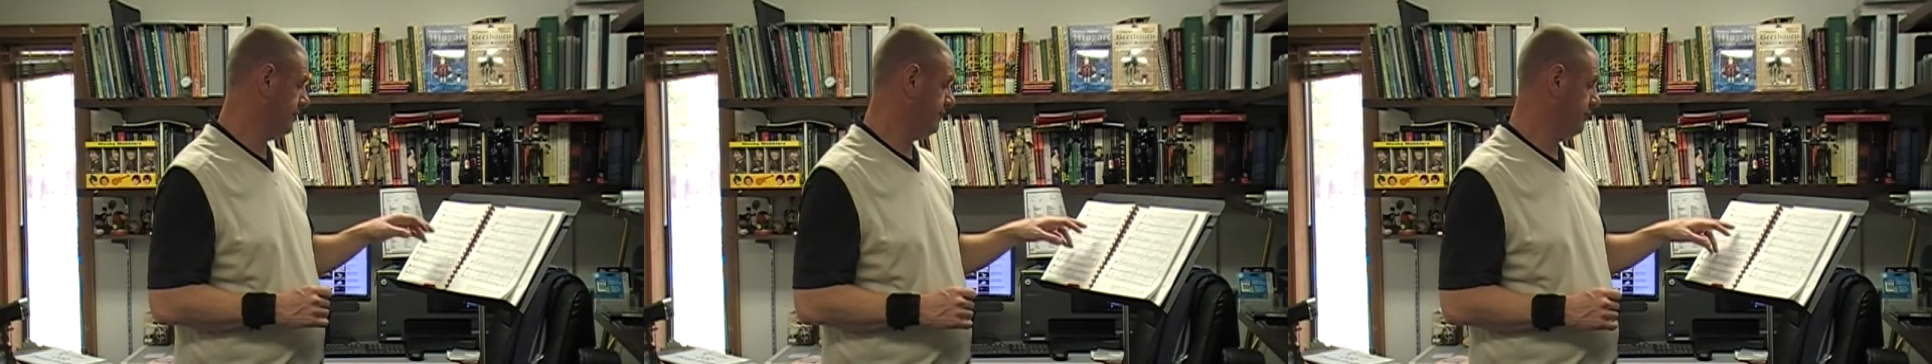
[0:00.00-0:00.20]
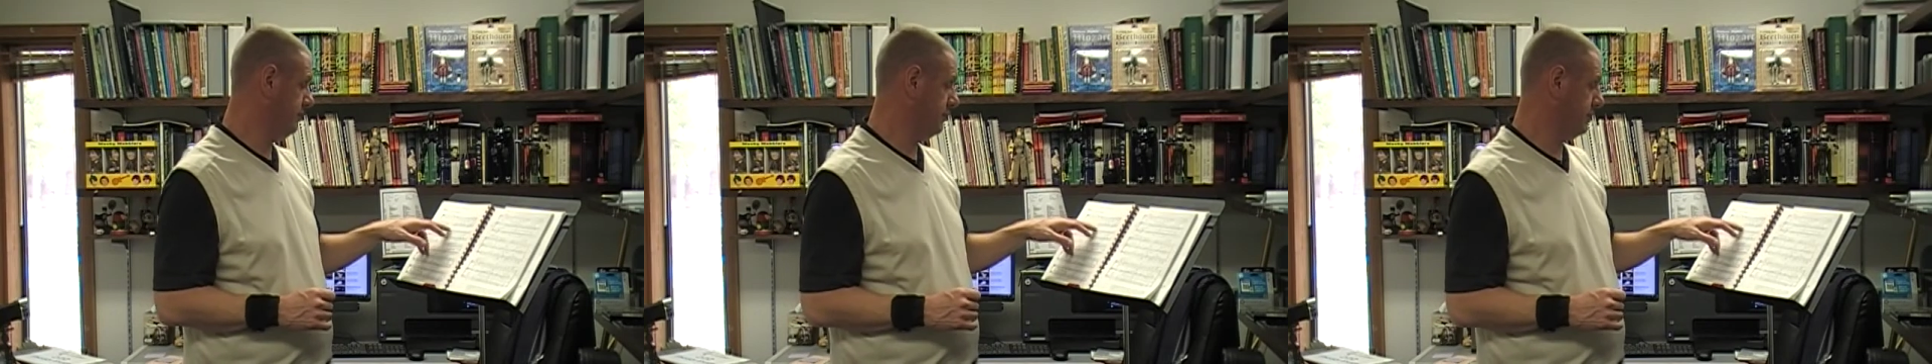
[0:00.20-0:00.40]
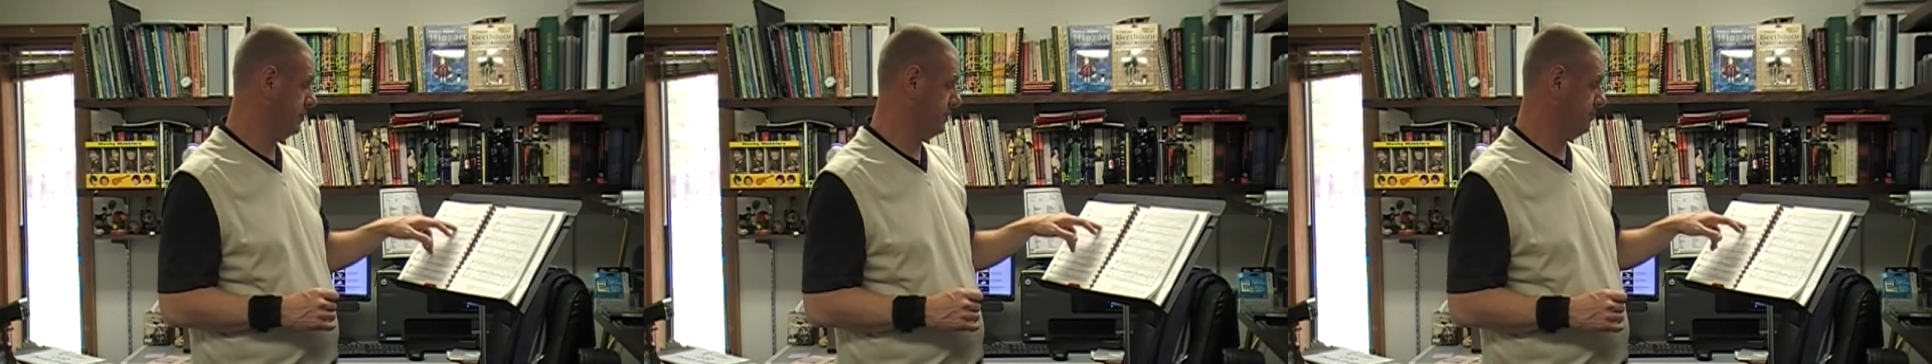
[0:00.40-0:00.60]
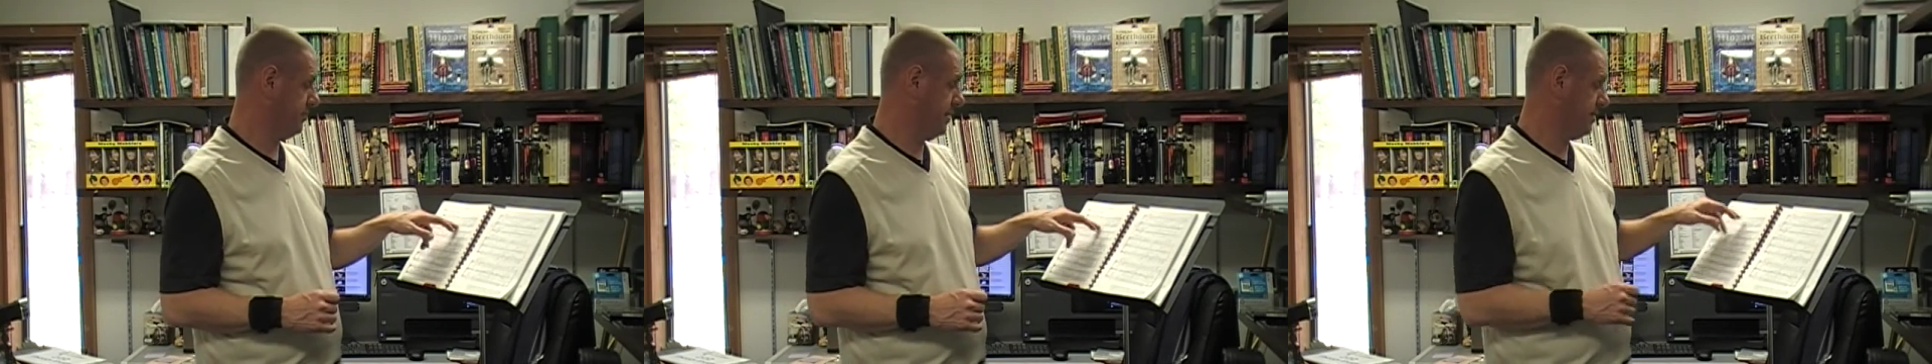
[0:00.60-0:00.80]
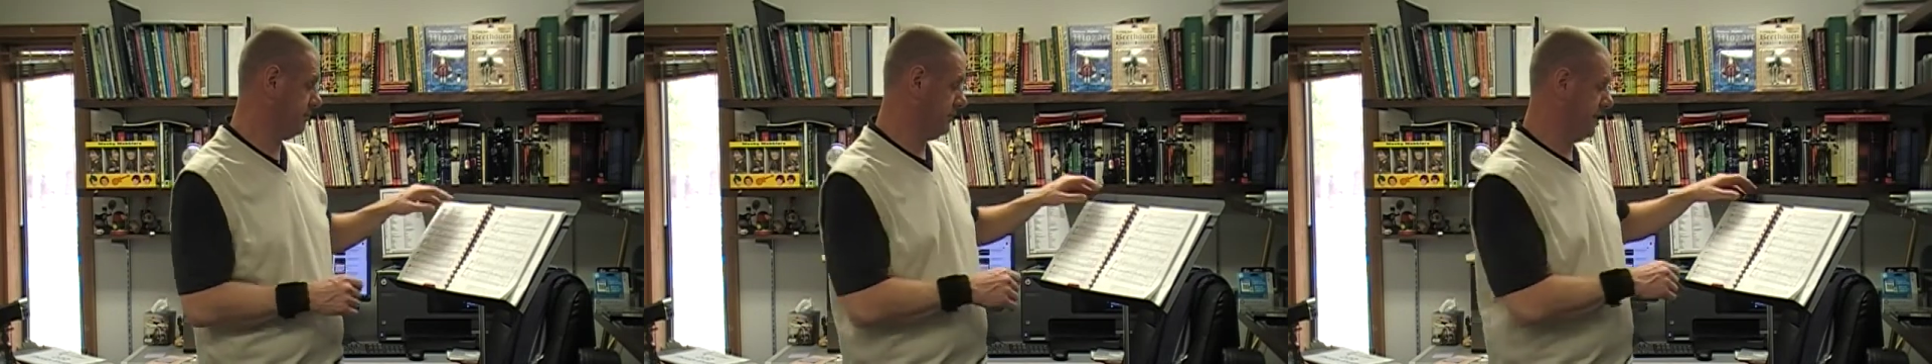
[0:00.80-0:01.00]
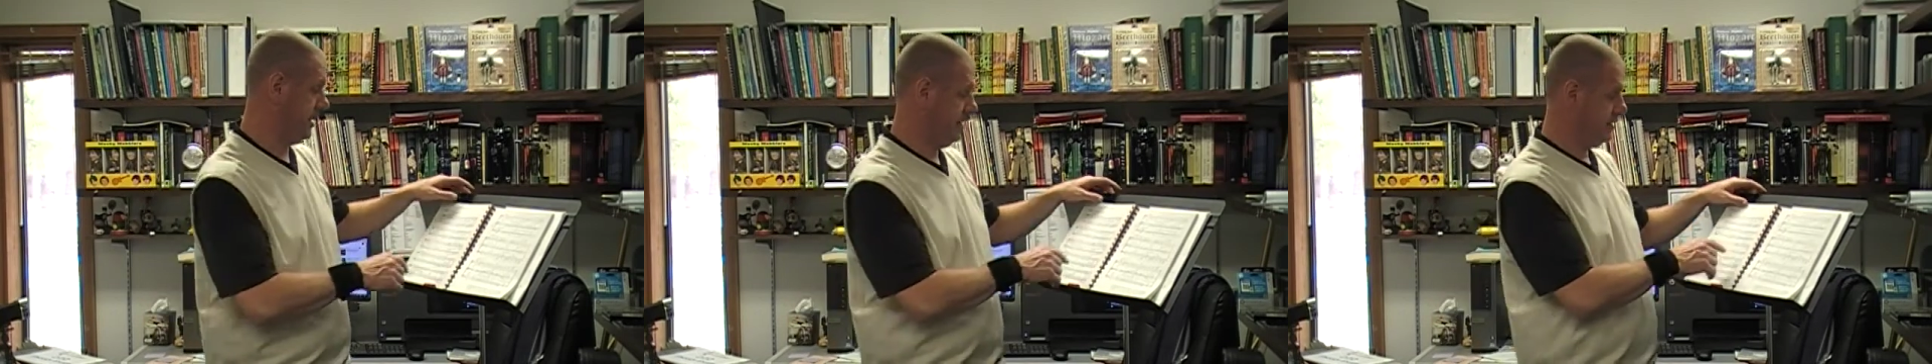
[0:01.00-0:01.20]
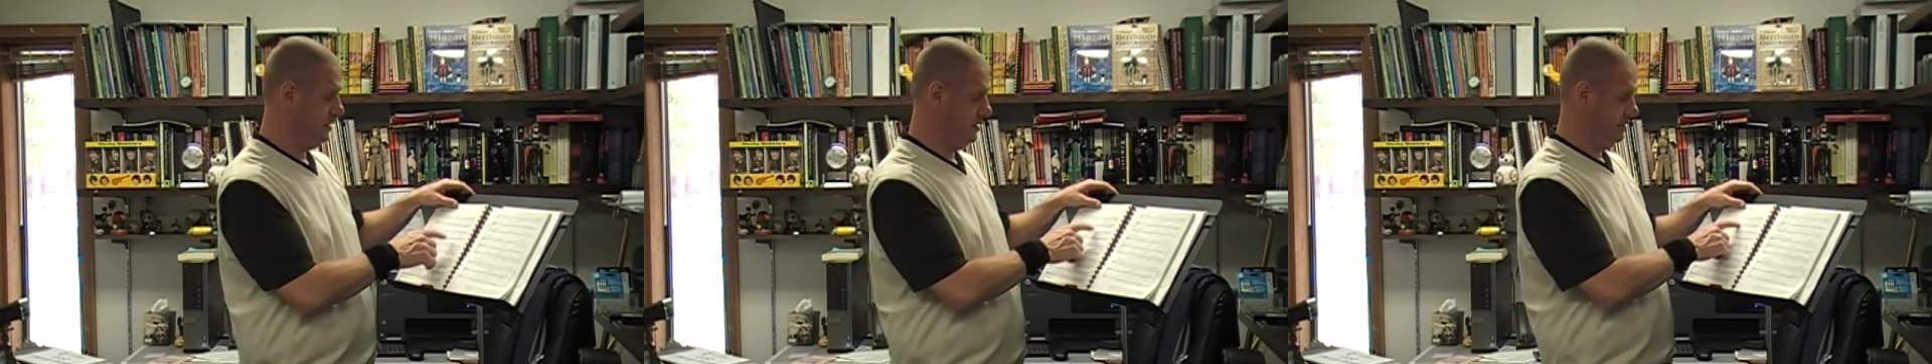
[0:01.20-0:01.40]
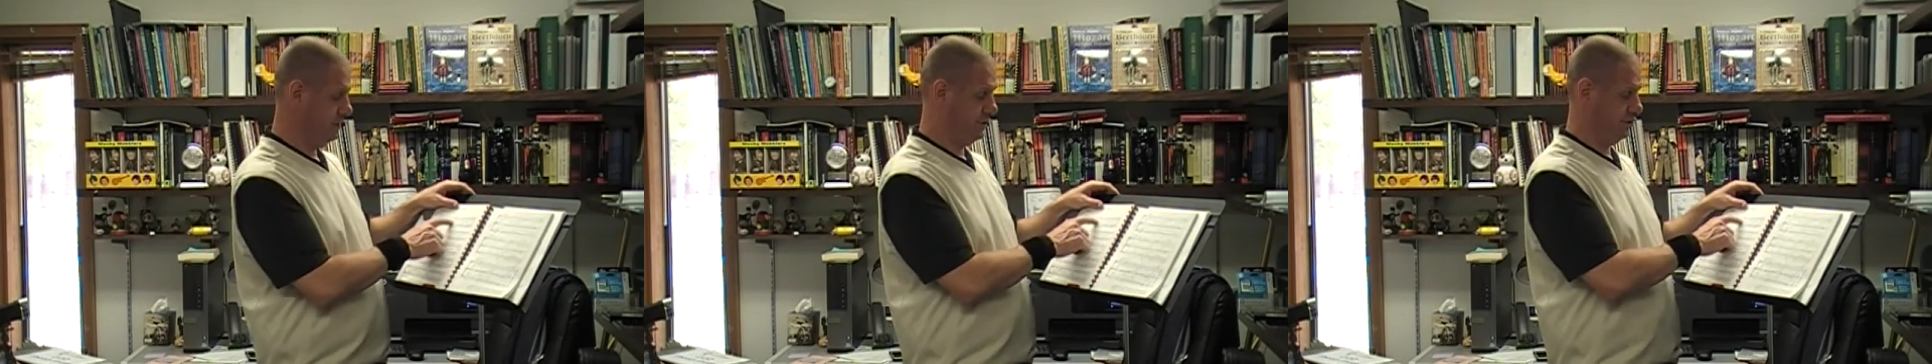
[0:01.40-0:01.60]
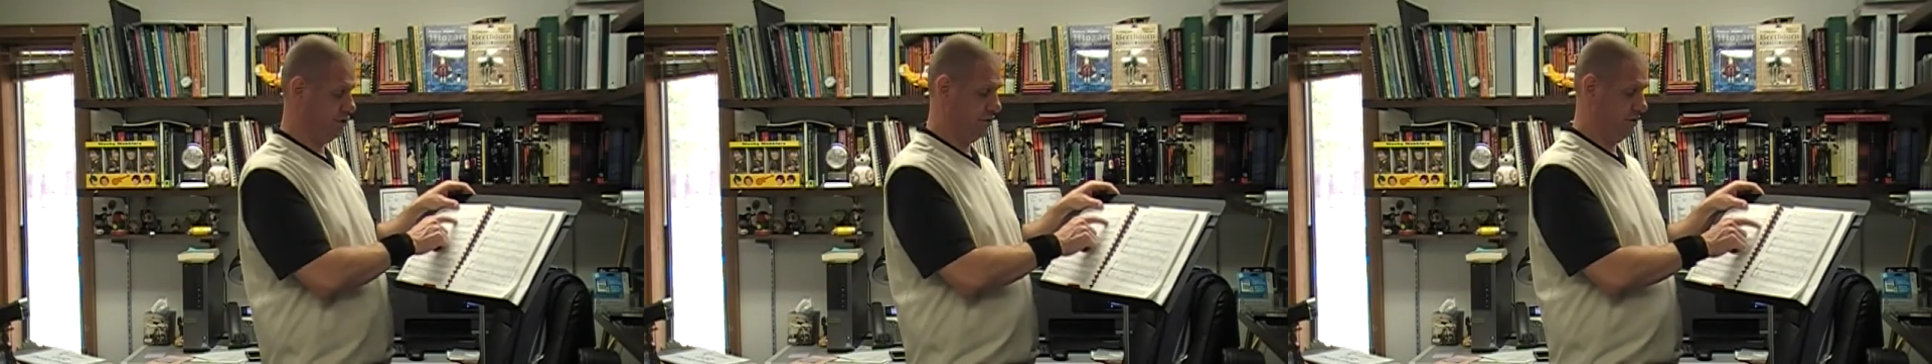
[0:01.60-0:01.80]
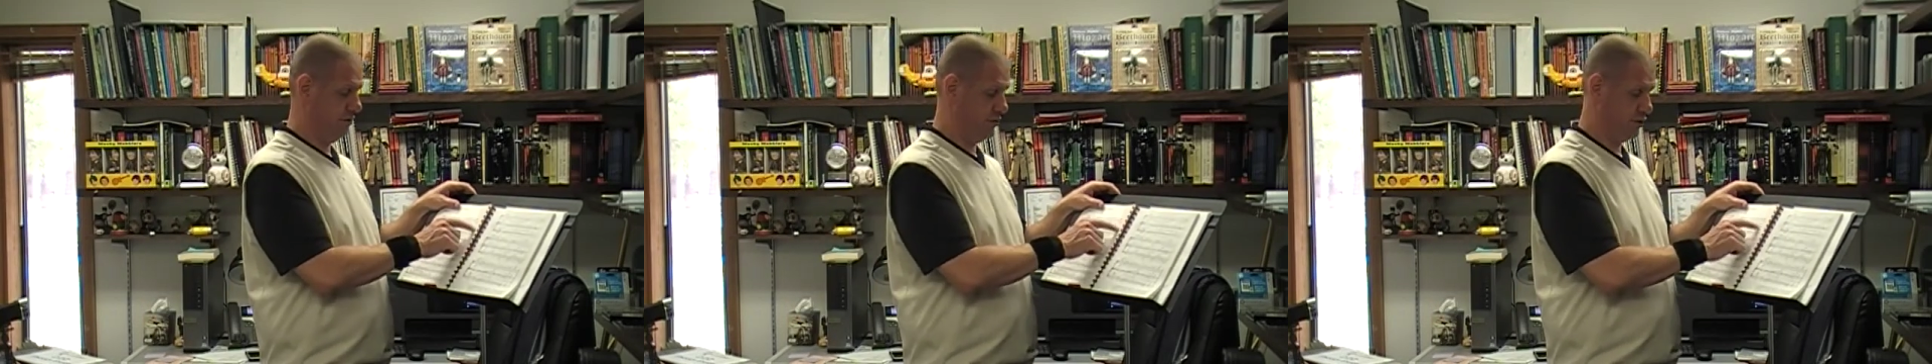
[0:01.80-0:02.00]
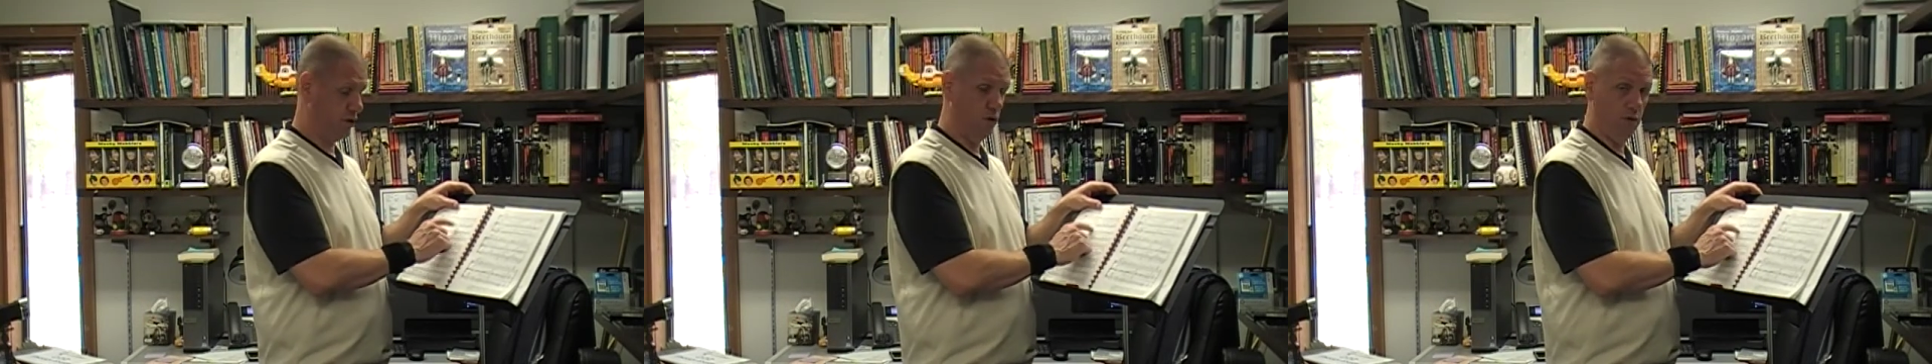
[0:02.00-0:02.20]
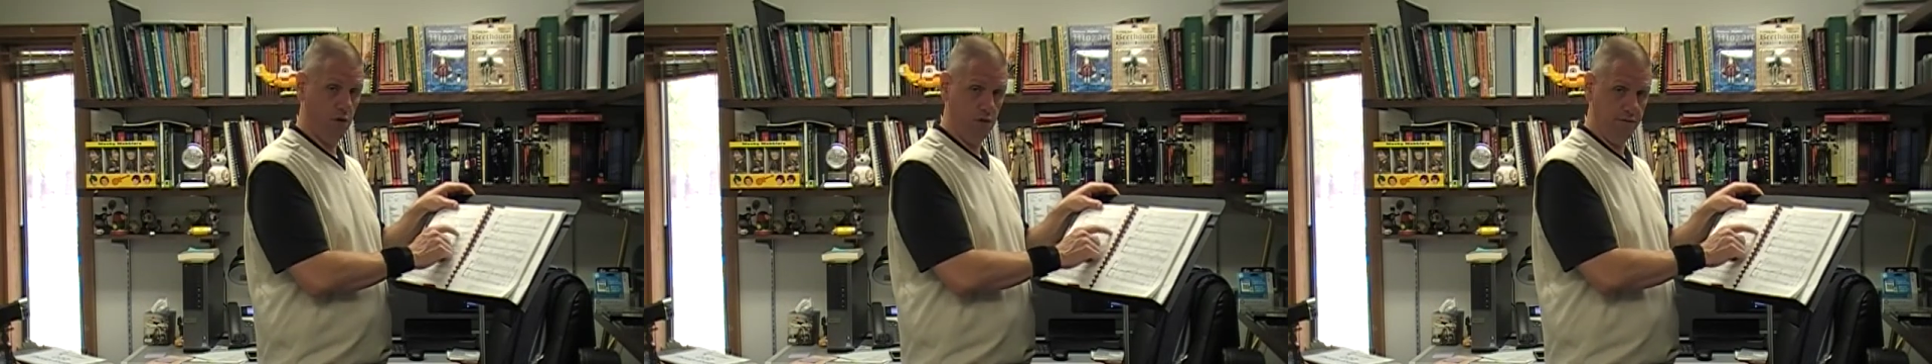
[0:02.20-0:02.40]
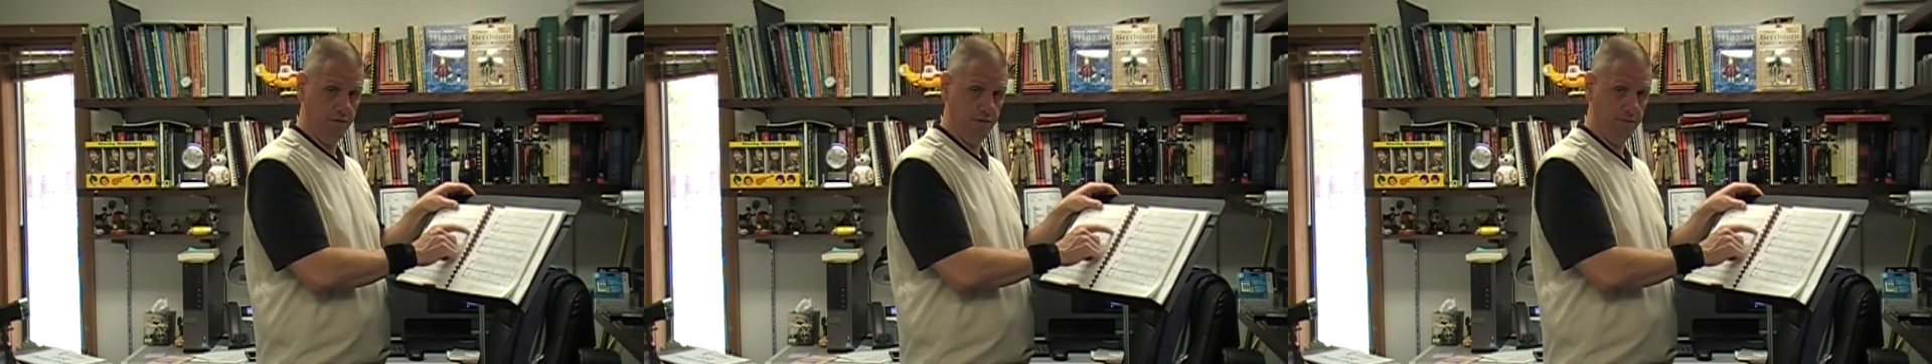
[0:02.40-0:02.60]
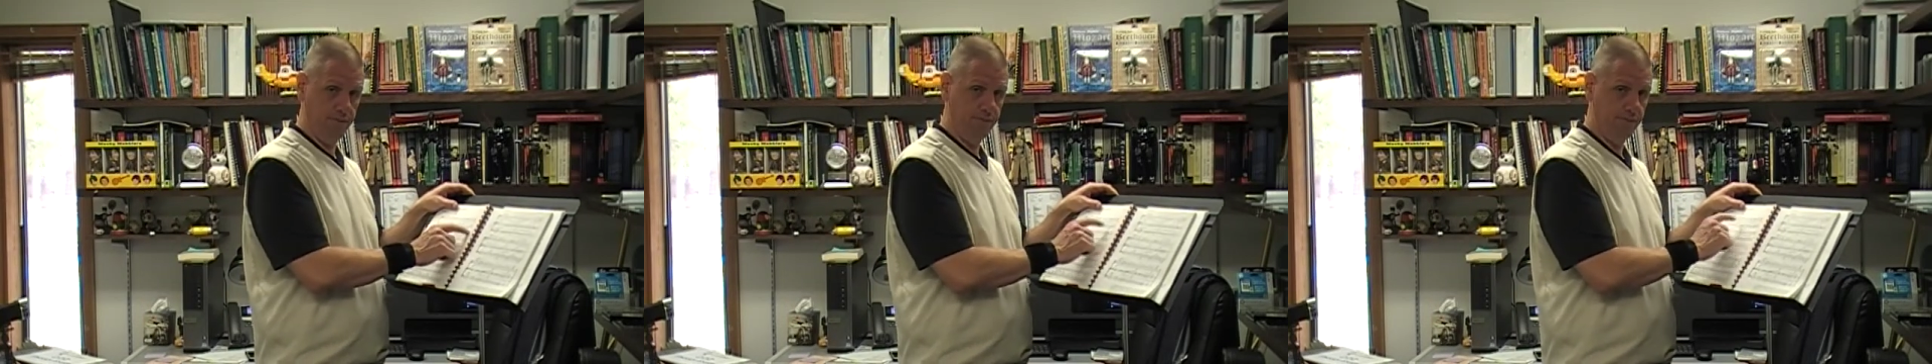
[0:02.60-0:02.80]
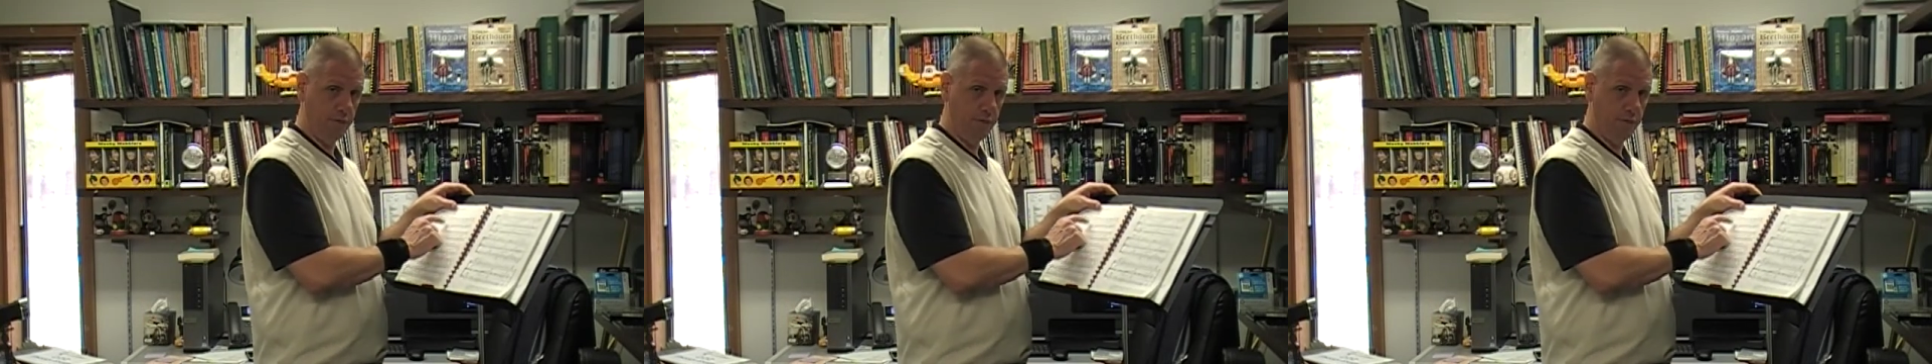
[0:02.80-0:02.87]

if you look at the bottom line, the slurs go over,